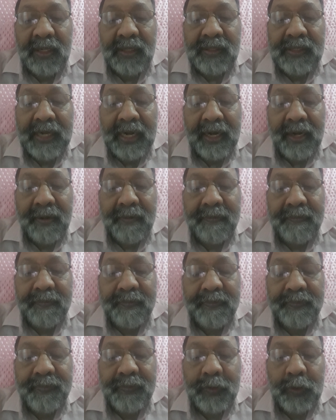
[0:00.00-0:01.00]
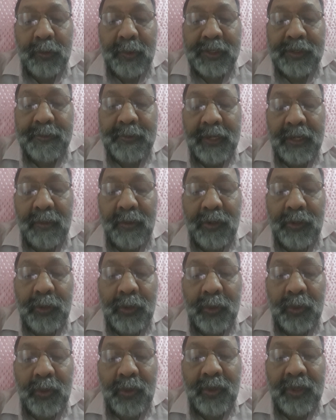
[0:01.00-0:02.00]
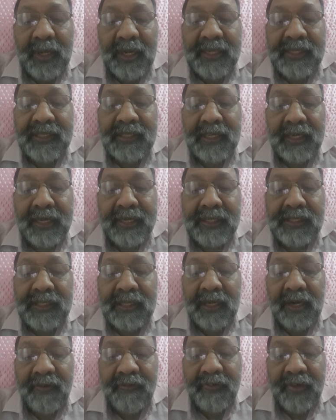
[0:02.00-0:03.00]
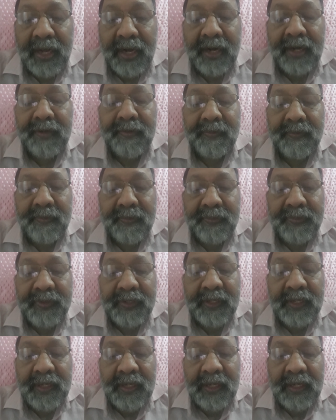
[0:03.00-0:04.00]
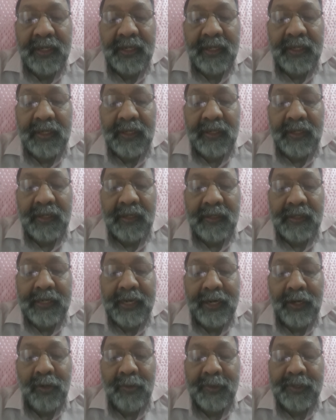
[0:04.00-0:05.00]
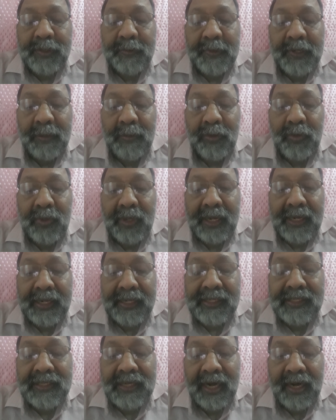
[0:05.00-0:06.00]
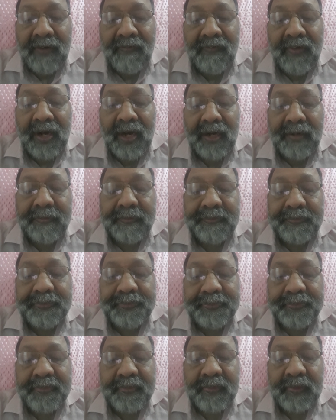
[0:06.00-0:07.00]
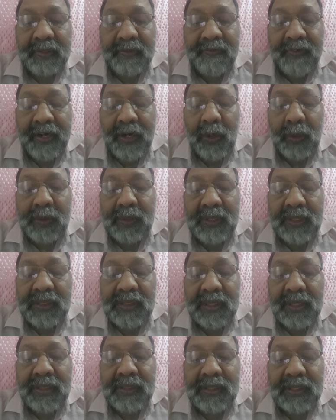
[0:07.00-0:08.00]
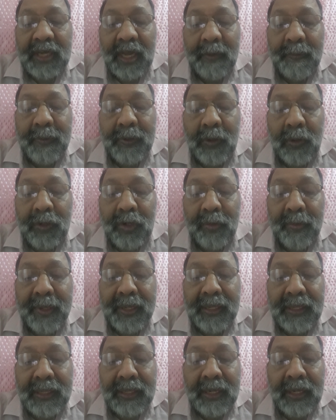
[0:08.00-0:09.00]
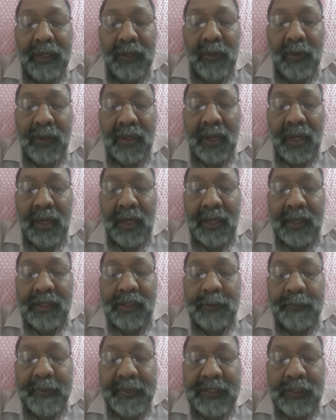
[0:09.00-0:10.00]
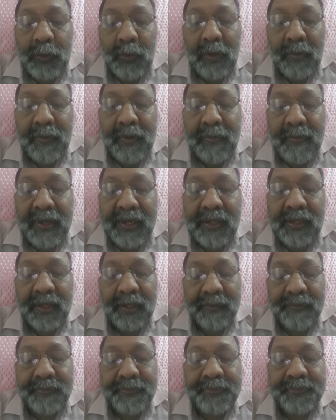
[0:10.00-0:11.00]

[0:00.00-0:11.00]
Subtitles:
then you must be able to listen instead of hearing, then you must be able to understand well. When all these things happen, automatically your speech will be better.